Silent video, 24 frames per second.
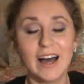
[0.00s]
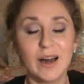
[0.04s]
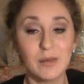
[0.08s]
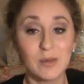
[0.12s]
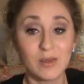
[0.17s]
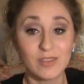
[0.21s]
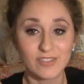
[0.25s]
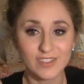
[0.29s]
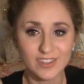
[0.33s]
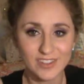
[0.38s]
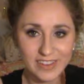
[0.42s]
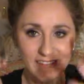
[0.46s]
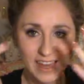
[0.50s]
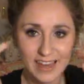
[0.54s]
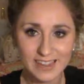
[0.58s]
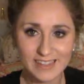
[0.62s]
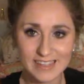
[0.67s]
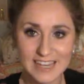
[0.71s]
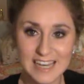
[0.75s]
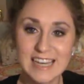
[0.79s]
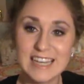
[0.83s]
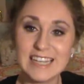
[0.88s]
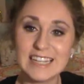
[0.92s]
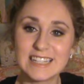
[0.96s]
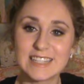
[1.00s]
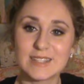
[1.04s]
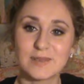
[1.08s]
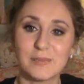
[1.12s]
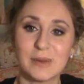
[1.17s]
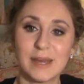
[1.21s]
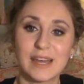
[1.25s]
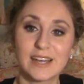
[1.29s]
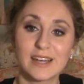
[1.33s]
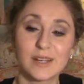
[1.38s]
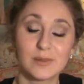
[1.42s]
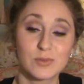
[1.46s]
If you like this
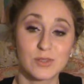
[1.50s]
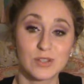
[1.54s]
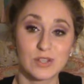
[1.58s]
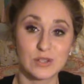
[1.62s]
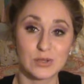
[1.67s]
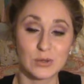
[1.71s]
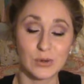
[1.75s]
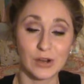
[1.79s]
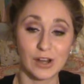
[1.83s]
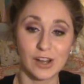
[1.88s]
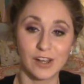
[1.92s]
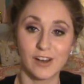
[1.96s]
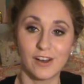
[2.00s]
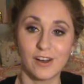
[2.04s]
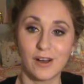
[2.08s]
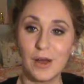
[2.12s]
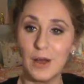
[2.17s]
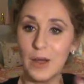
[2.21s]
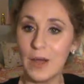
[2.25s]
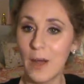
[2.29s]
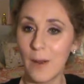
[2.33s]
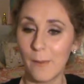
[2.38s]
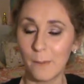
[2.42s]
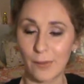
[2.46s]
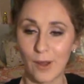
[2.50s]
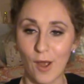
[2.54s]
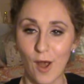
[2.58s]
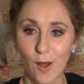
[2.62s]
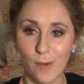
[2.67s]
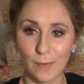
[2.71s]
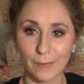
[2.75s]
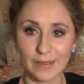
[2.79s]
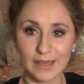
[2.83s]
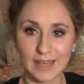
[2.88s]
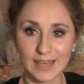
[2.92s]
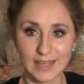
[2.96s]
makeup tutorial, by all
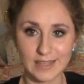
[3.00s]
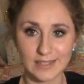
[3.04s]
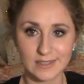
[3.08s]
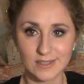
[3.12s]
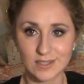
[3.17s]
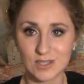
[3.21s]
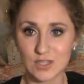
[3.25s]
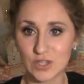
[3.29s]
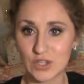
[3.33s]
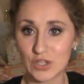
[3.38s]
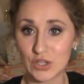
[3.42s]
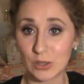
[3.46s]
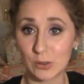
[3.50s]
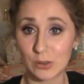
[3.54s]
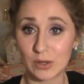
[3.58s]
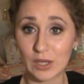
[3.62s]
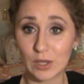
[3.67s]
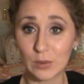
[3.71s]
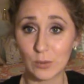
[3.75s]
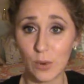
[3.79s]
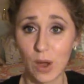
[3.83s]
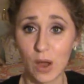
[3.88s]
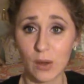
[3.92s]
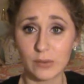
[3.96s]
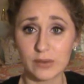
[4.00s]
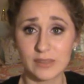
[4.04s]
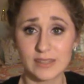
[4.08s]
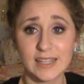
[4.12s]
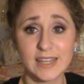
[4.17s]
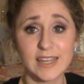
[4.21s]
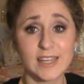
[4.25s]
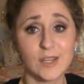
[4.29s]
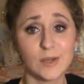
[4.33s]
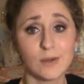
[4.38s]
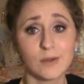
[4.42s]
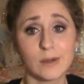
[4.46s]
means, do what you want with
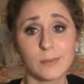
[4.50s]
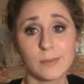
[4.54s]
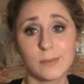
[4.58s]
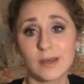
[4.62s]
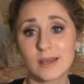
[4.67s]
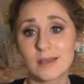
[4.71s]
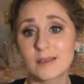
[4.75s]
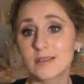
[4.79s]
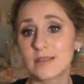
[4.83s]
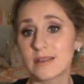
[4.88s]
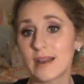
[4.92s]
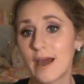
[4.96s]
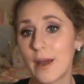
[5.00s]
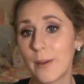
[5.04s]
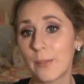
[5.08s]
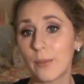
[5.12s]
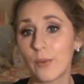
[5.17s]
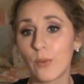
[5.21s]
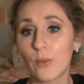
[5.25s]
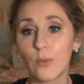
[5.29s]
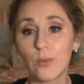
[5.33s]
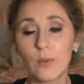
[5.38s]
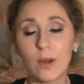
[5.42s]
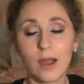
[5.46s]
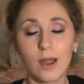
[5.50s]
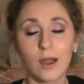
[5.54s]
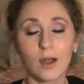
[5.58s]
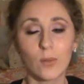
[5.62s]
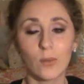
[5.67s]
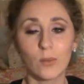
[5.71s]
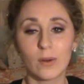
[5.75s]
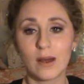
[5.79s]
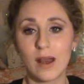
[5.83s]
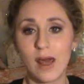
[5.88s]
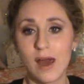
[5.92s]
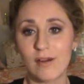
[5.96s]
it. You can mix it up, wear it
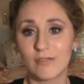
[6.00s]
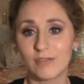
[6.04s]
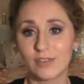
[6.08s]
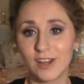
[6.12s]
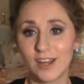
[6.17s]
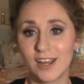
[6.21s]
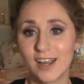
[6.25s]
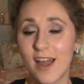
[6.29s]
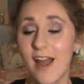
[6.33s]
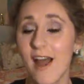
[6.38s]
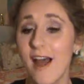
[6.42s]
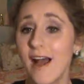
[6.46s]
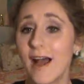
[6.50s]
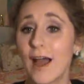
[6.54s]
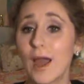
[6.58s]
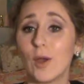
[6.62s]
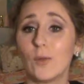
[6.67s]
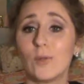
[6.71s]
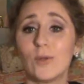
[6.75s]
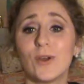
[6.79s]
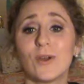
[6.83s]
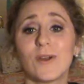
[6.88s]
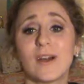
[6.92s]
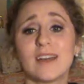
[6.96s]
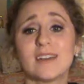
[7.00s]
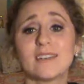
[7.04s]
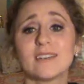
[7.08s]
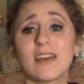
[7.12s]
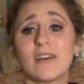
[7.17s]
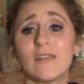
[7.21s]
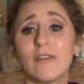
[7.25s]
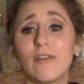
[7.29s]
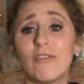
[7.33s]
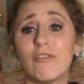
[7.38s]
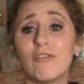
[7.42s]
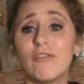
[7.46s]
whenever. I hope you guys
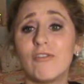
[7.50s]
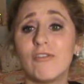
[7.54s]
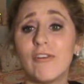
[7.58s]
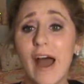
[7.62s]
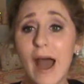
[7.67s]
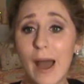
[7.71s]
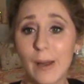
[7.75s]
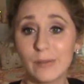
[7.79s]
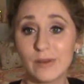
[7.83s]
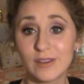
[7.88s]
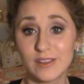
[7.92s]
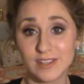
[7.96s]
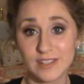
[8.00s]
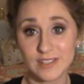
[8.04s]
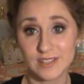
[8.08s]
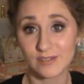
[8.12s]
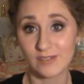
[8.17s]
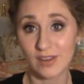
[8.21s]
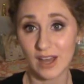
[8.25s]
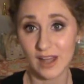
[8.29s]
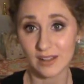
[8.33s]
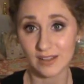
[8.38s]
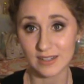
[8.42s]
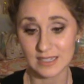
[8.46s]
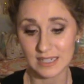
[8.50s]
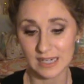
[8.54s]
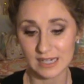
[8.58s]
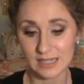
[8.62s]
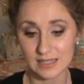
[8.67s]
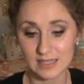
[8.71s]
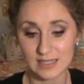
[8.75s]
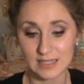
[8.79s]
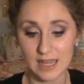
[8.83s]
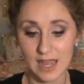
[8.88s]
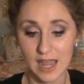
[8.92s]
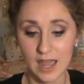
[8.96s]
have a fabulous
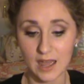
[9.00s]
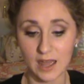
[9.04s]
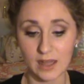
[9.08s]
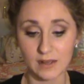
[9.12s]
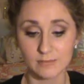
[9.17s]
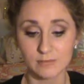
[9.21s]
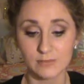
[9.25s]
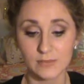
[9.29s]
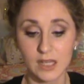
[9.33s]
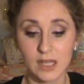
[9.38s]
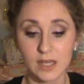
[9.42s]
Valentine's Day.